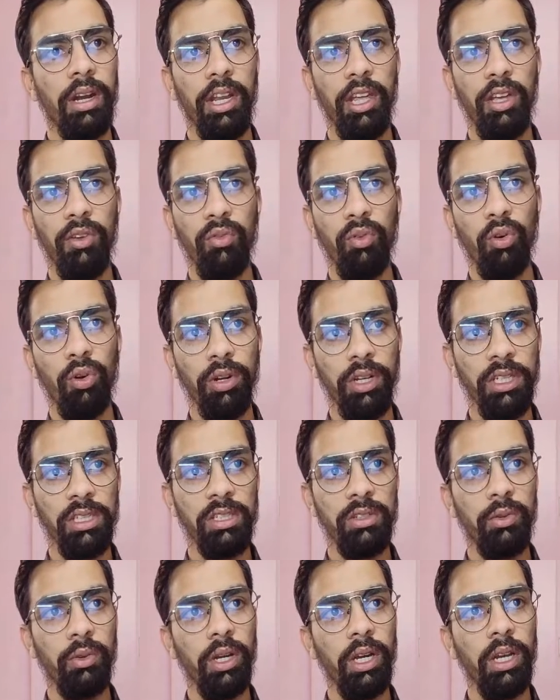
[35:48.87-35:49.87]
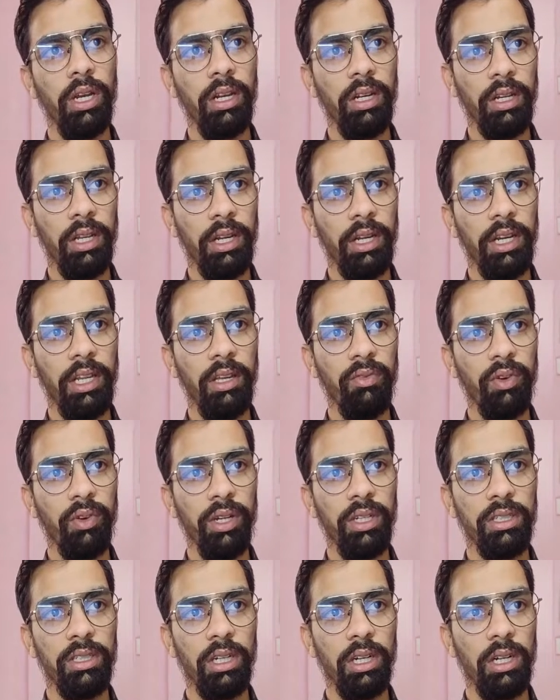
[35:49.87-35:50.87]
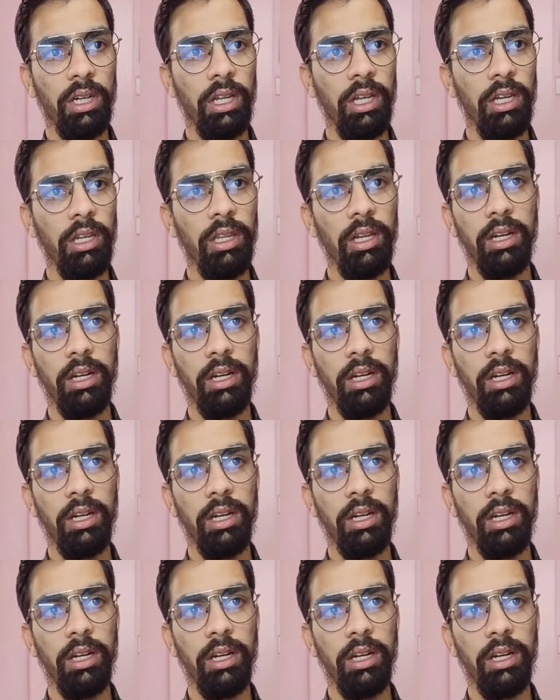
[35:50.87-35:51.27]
D4 is 12, then D5 is 13,